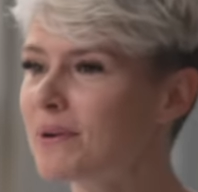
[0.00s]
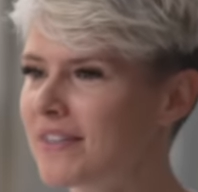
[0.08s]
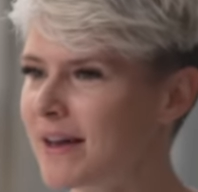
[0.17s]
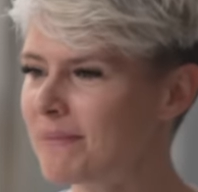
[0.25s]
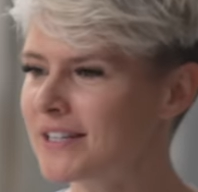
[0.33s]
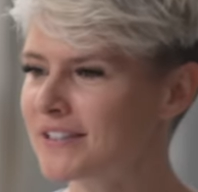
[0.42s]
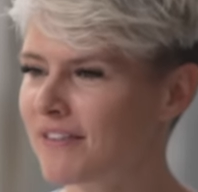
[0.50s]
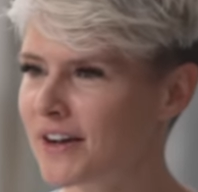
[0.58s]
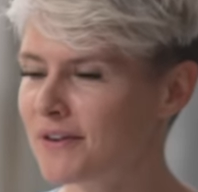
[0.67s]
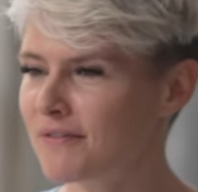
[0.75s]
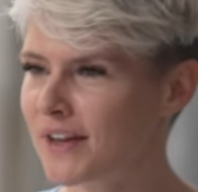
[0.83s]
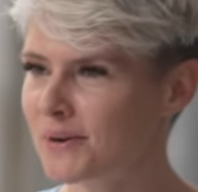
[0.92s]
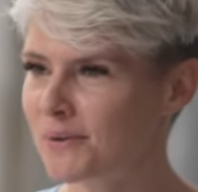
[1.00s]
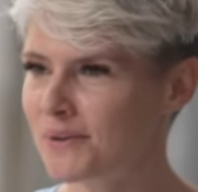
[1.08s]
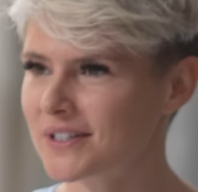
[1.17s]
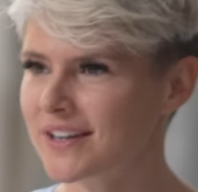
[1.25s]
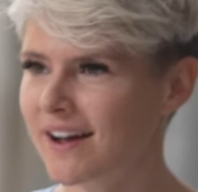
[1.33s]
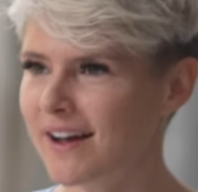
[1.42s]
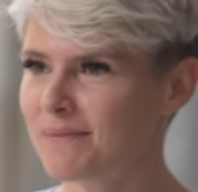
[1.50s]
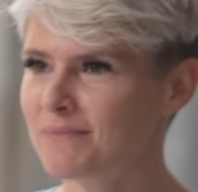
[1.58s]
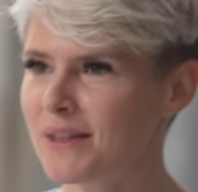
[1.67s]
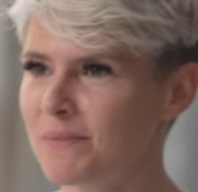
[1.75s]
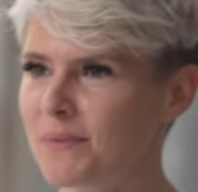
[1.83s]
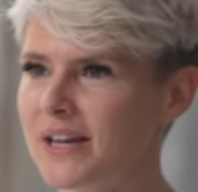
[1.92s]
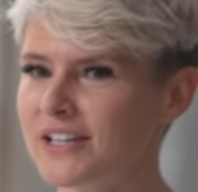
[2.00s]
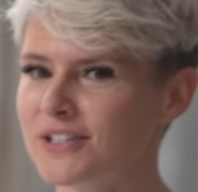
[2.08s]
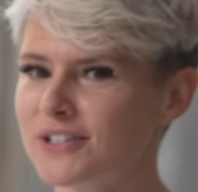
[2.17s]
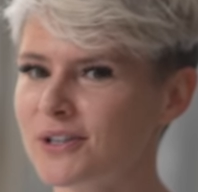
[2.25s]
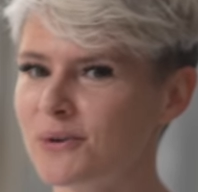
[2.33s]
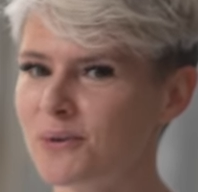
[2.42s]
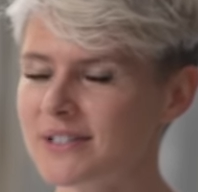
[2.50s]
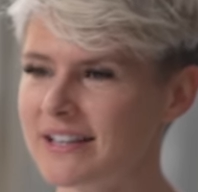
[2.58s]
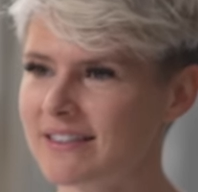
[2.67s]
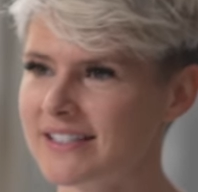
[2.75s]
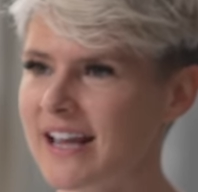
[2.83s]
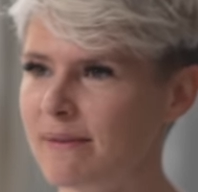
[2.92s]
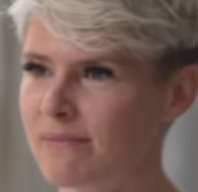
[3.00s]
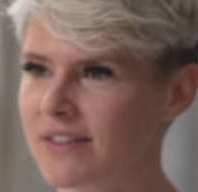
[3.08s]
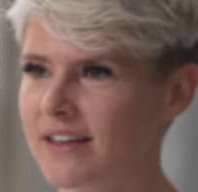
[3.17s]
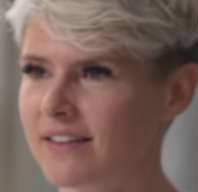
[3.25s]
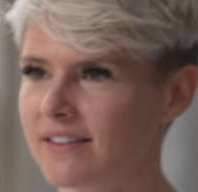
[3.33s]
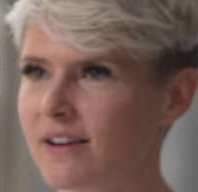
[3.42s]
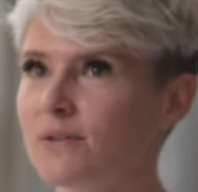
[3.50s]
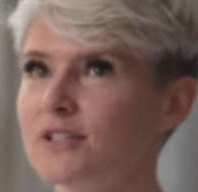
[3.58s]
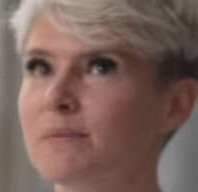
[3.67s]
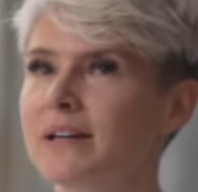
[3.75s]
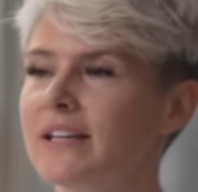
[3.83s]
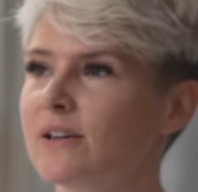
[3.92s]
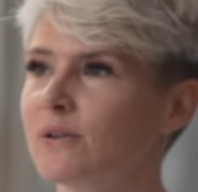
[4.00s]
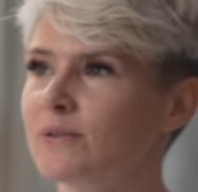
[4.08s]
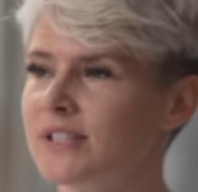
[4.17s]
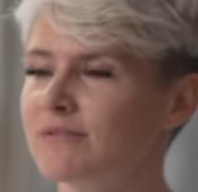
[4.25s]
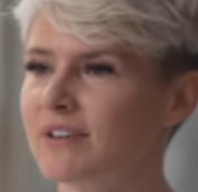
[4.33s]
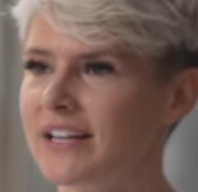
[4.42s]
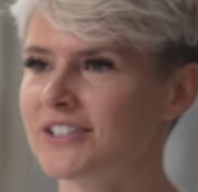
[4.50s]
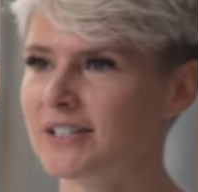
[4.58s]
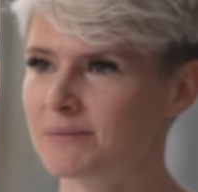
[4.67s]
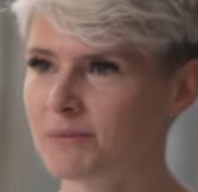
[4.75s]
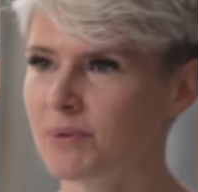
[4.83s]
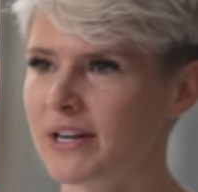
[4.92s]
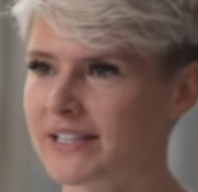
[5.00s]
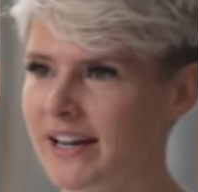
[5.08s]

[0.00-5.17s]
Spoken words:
put them into fight or flight all the time, then we're just causing the same thing that ultimately causes relationships to break